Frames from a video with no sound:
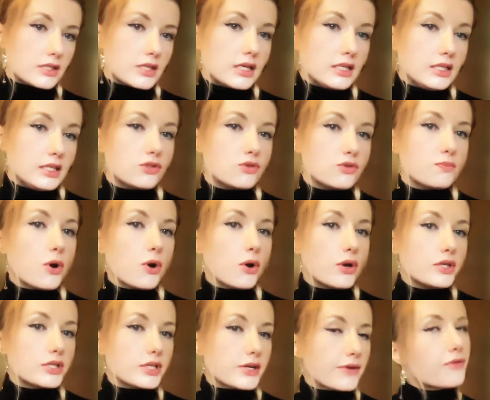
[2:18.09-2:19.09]
They need to
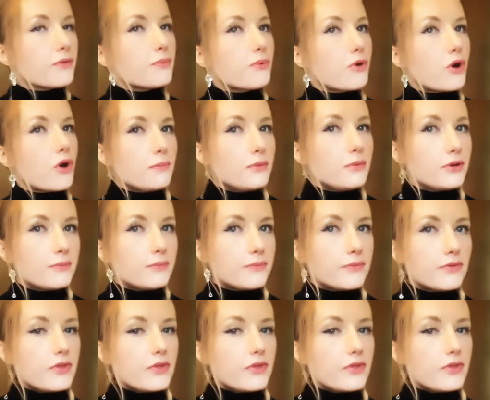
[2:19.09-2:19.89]
point out the problem.